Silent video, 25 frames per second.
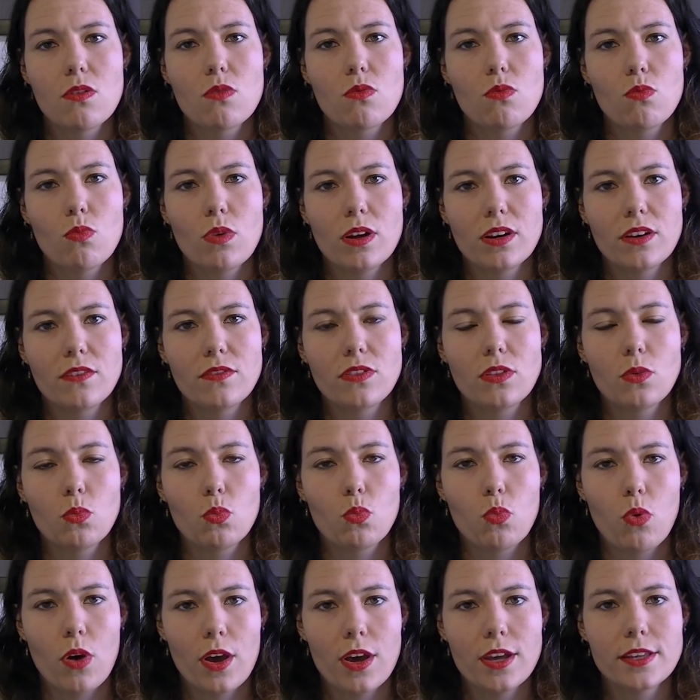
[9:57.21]
one of the
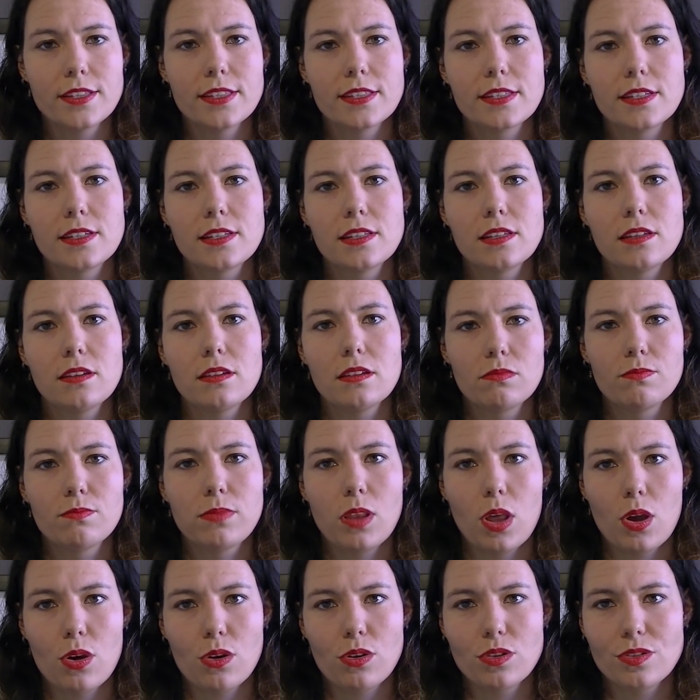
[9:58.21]
worst
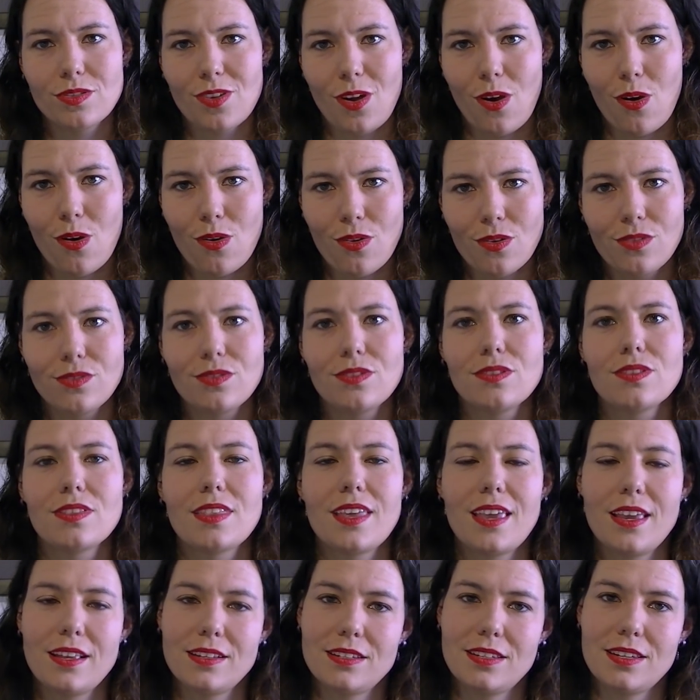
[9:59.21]
blogs on the
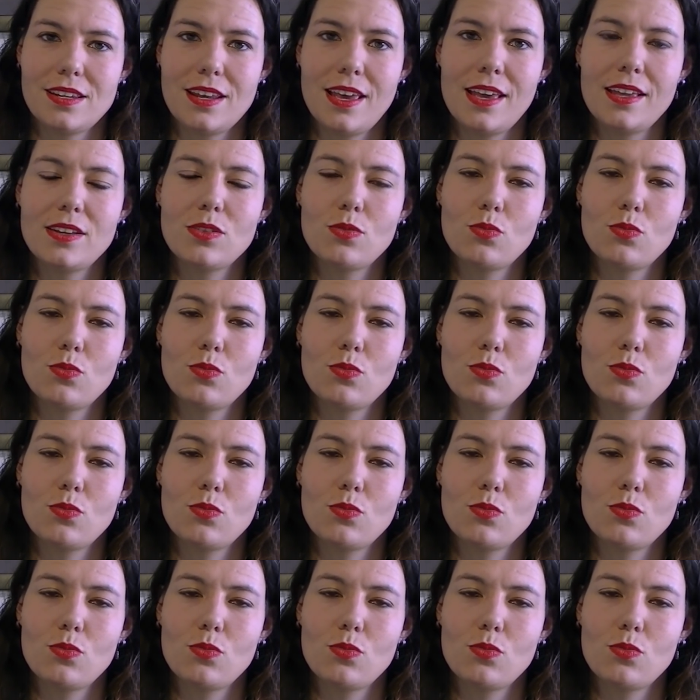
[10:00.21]
internet,